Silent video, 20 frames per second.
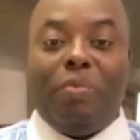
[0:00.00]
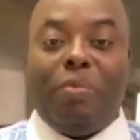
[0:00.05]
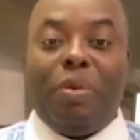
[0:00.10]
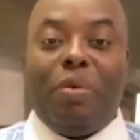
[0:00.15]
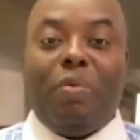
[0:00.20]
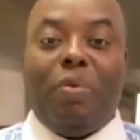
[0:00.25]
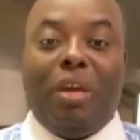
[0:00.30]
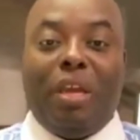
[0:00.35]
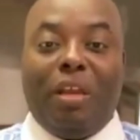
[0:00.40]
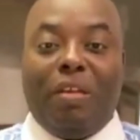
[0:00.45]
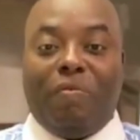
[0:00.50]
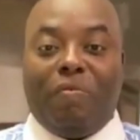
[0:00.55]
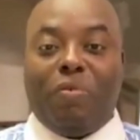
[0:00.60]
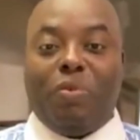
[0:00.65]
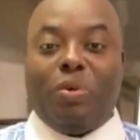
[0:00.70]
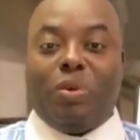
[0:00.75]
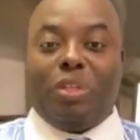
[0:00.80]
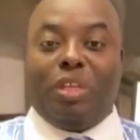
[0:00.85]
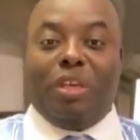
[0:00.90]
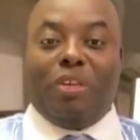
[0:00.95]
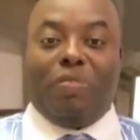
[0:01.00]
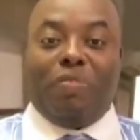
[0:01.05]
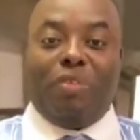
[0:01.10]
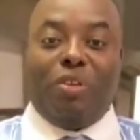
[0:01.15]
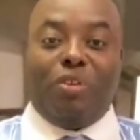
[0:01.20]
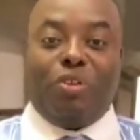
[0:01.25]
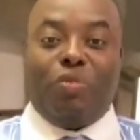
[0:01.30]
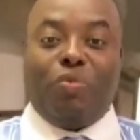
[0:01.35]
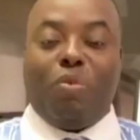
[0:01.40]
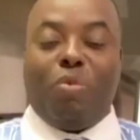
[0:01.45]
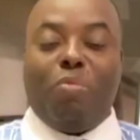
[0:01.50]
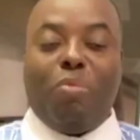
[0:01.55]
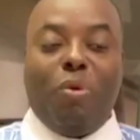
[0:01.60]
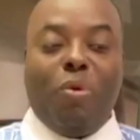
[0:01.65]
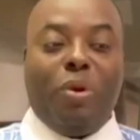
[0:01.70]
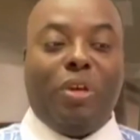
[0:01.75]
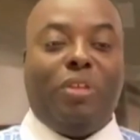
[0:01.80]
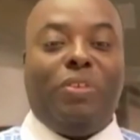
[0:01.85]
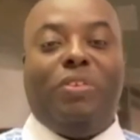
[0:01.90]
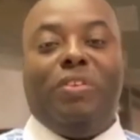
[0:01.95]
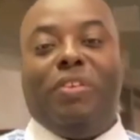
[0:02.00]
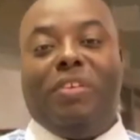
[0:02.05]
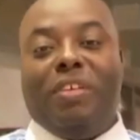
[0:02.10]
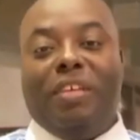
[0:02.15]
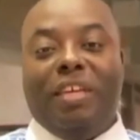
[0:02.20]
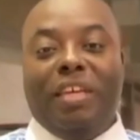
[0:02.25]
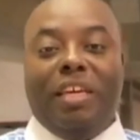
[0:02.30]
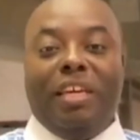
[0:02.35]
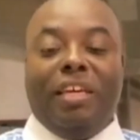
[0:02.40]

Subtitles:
and we're waiting for the official reports.